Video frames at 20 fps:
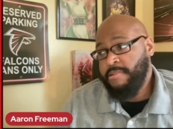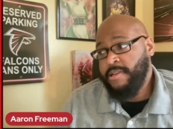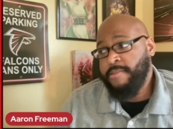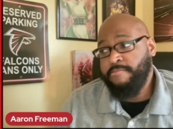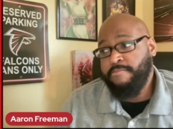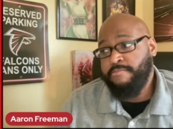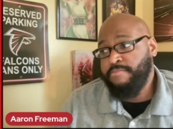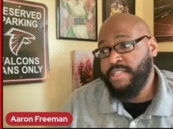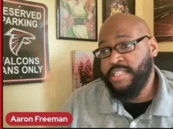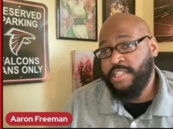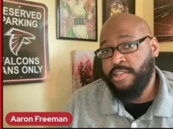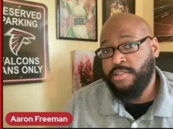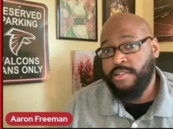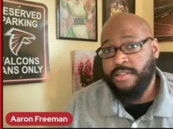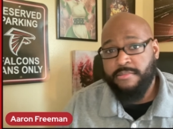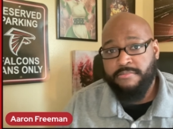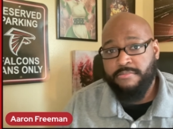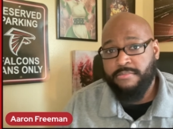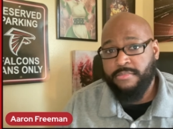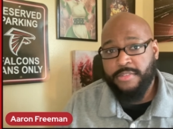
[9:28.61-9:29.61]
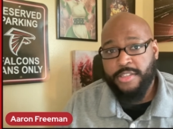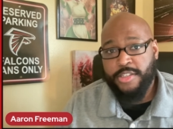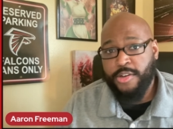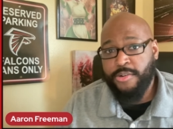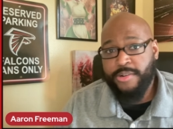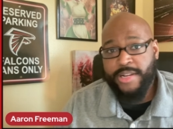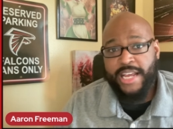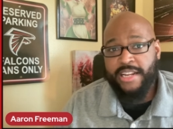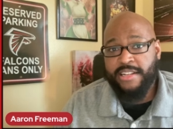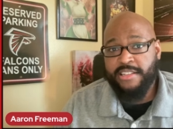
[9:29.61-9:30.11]
and potentially
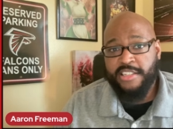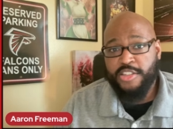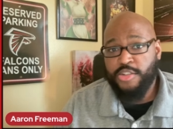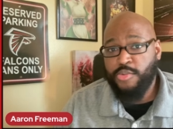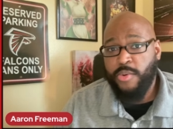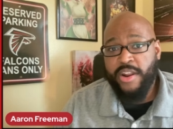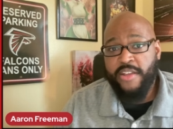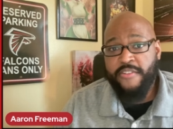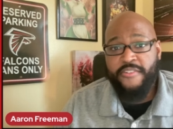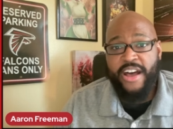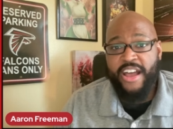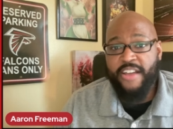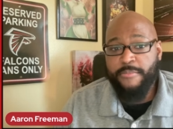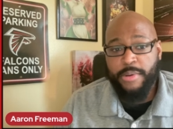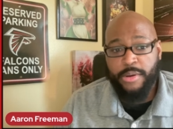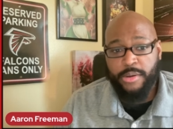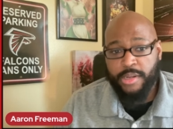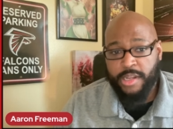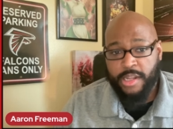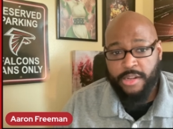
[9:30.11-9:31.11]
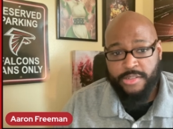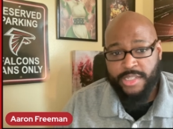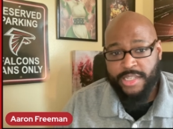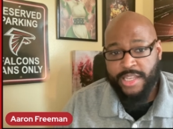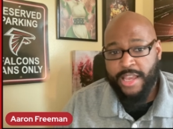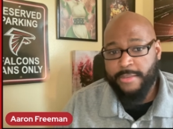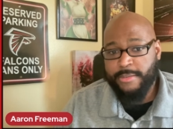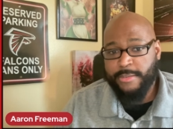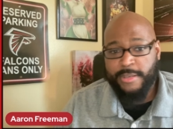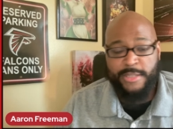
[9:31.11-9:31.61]
turn that into $25 million in
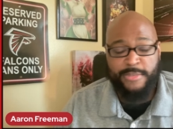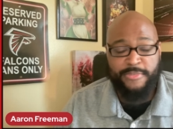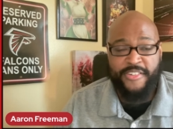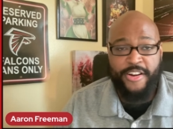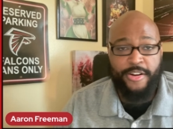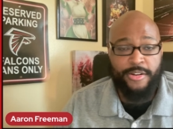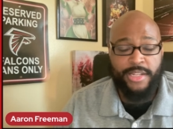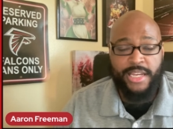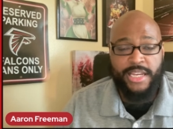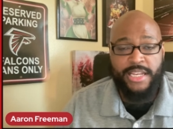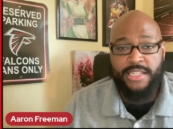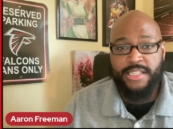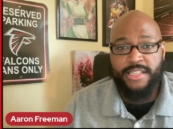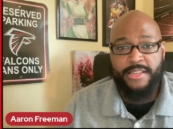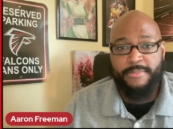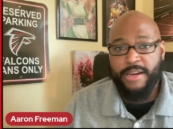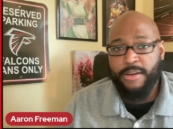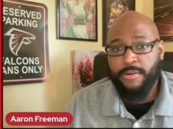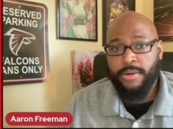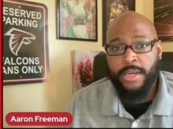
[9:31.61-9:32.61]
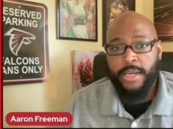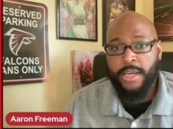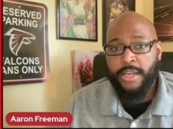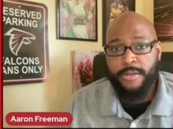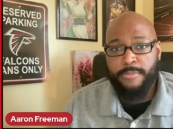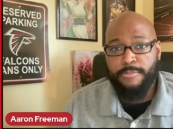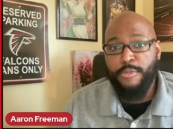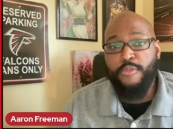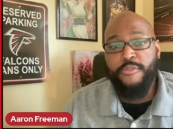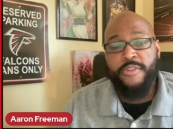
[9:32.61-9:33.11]
cap space fairly easily by
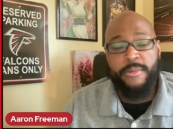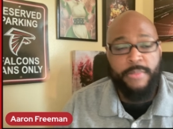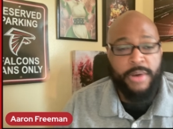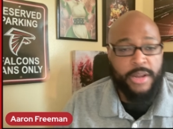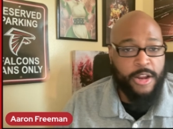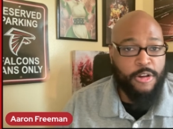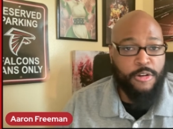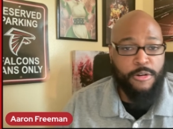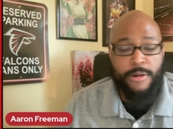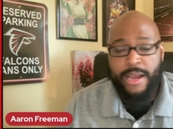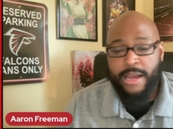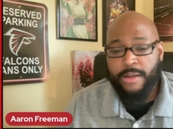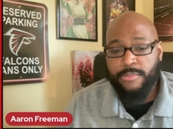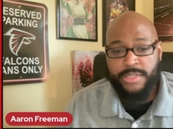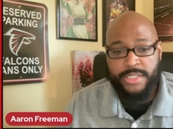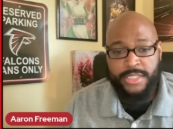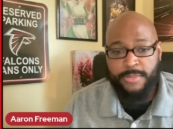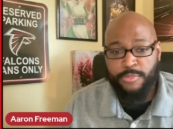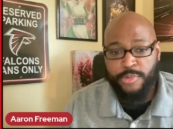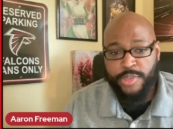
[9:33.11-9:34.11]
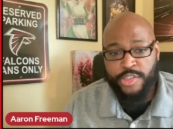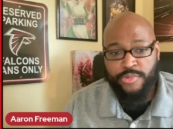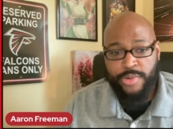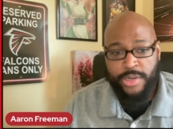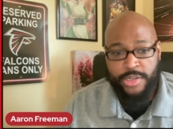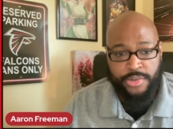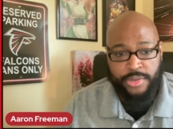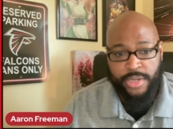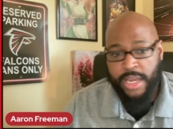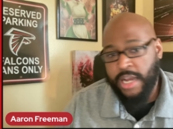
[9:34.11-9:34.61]
moving money around with some
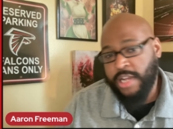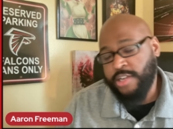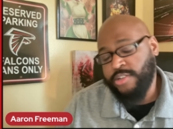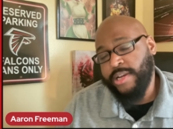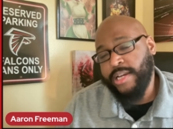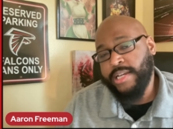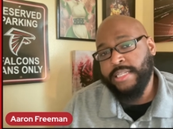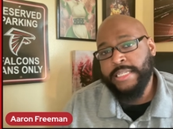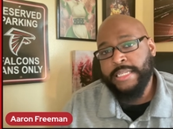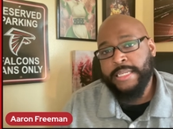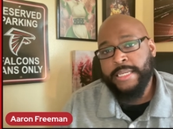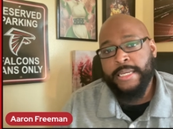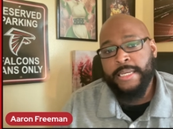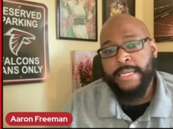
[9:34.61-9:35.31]
restructured contracts.